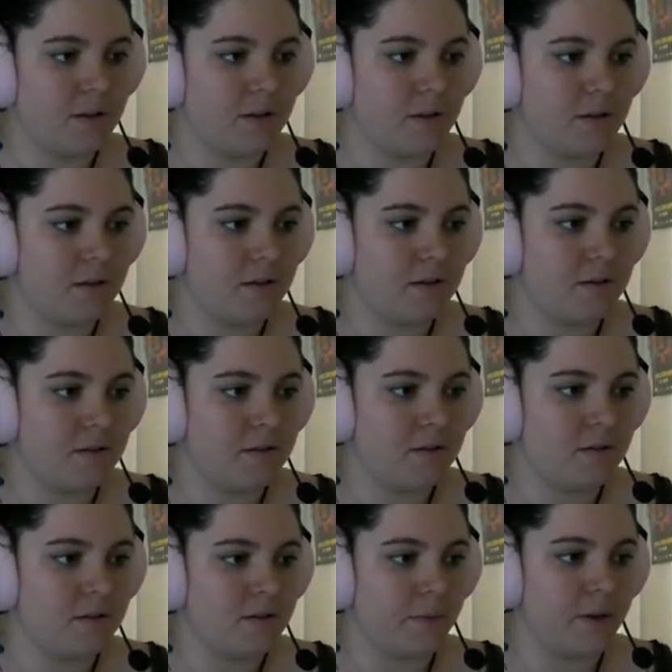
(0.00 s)
Um,
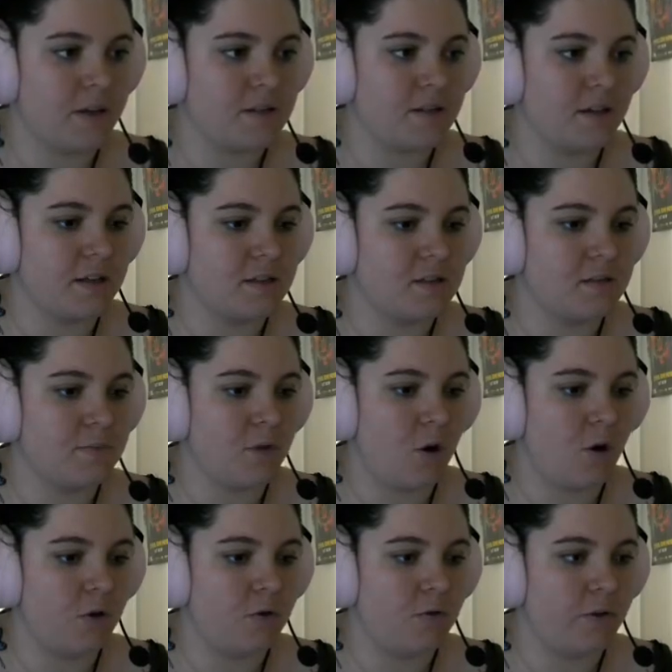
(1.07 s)
I'm guessing it's
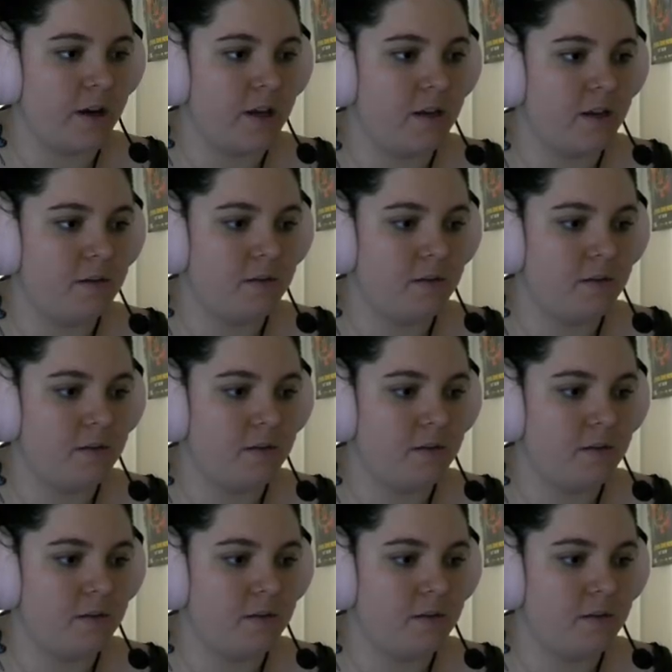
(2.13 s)
on already.